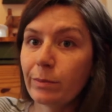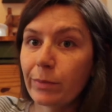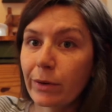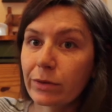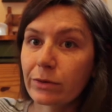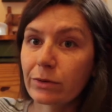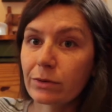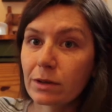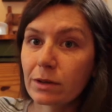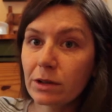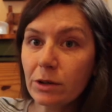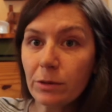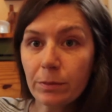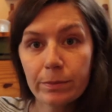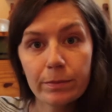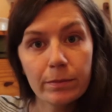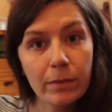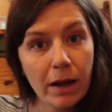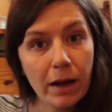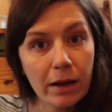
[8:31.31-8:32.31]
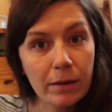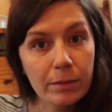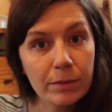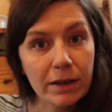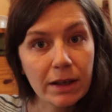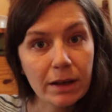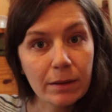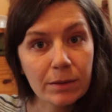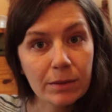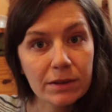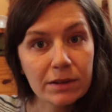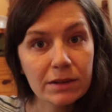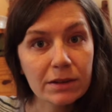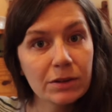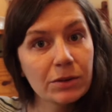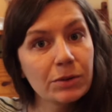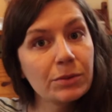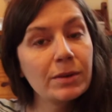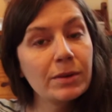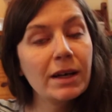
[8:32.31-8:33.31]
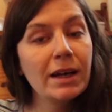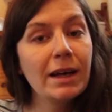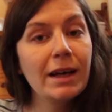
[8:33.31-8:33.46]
put through the loop and be able to